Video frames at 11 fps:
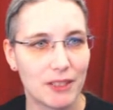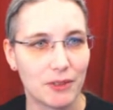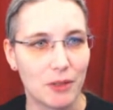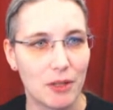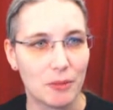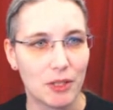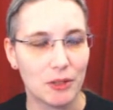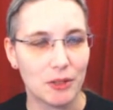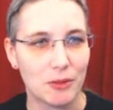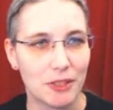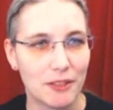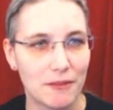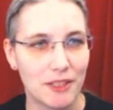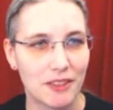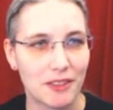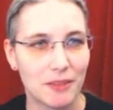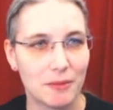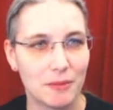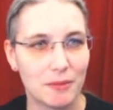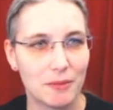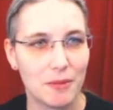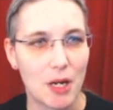So I'm going to give this
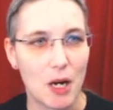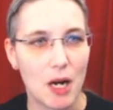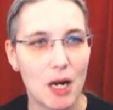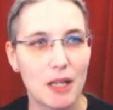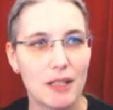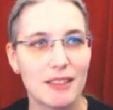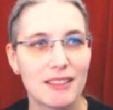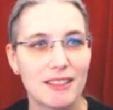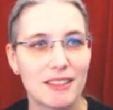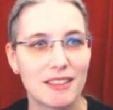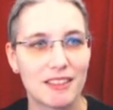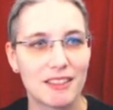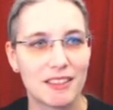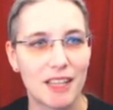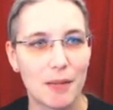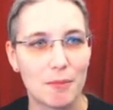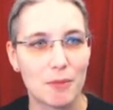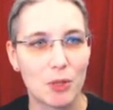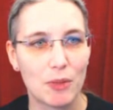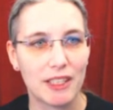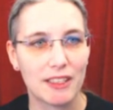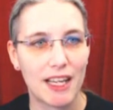some
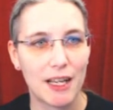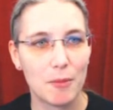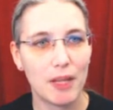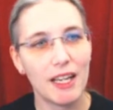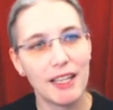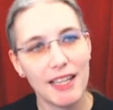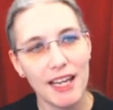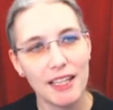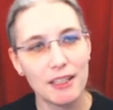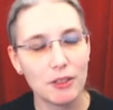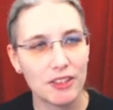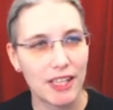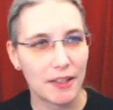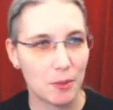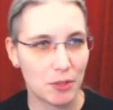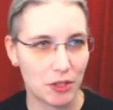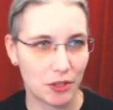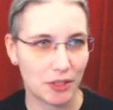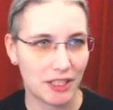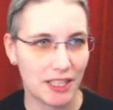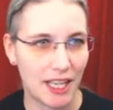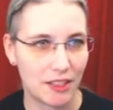quick time. But yeah, it looks like the
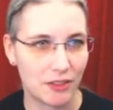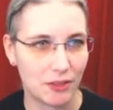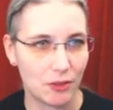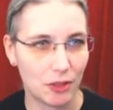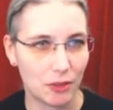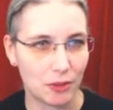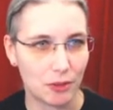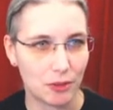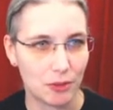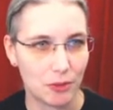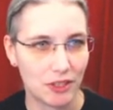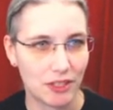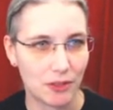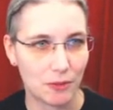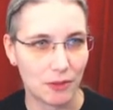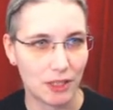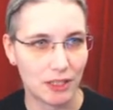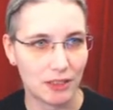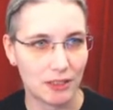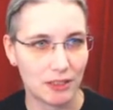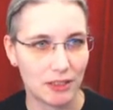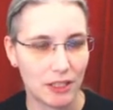majority has not heard or used it so far.
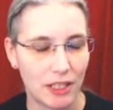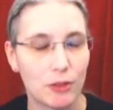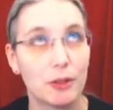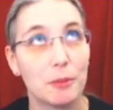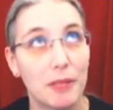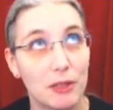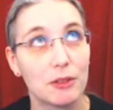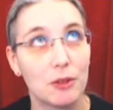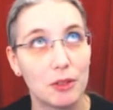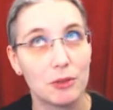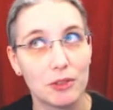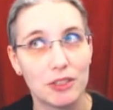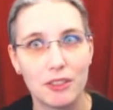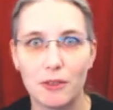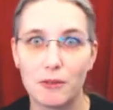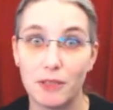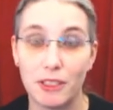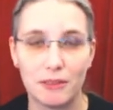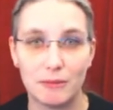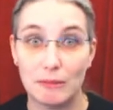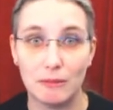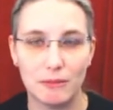Heard about or used it so far.
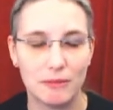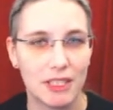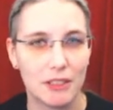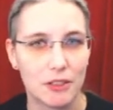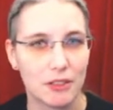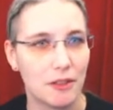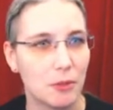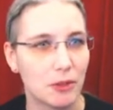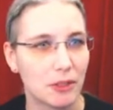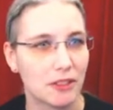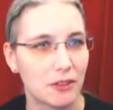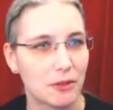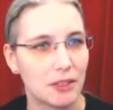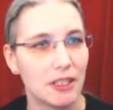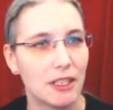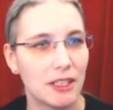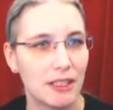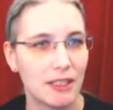Well, English in the morning is tricky.